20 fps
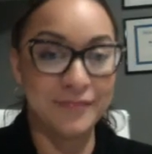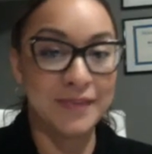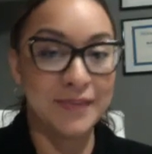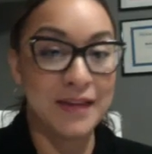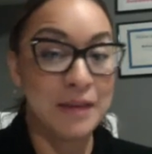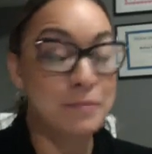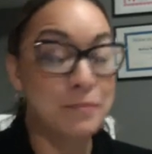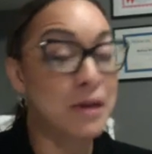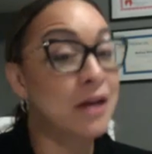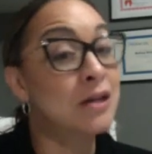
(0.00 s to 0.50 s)

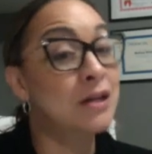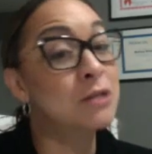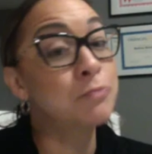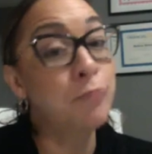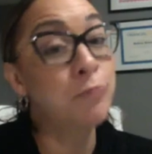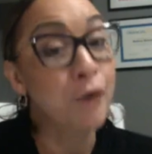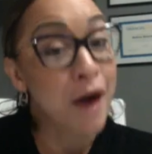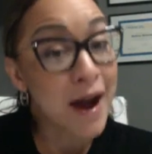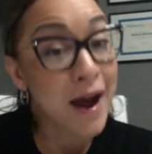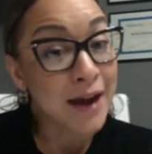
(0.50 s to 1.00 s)
Because
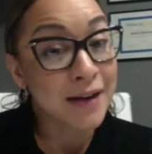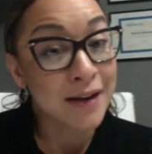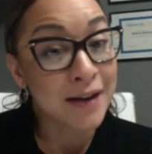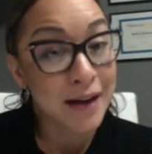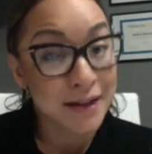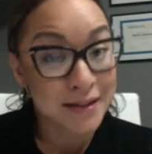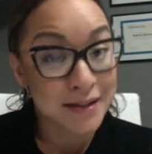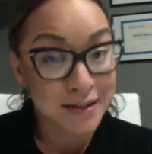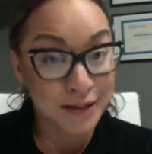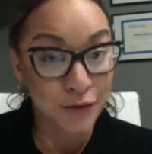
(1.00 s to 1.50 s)
pride
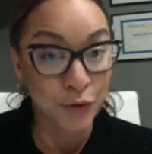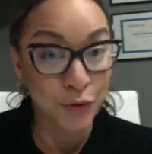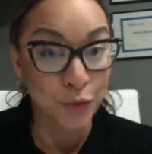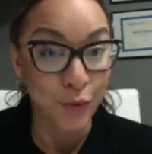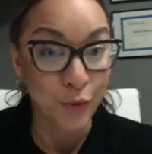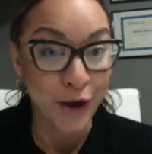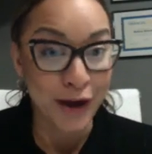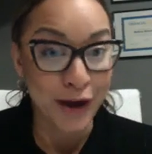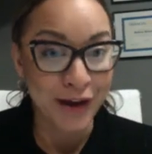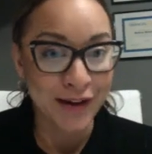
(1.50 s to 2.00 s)
gets in the
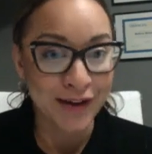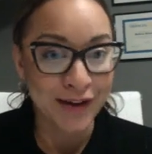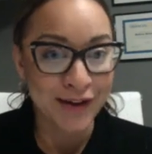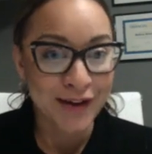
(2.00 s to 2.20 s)
way.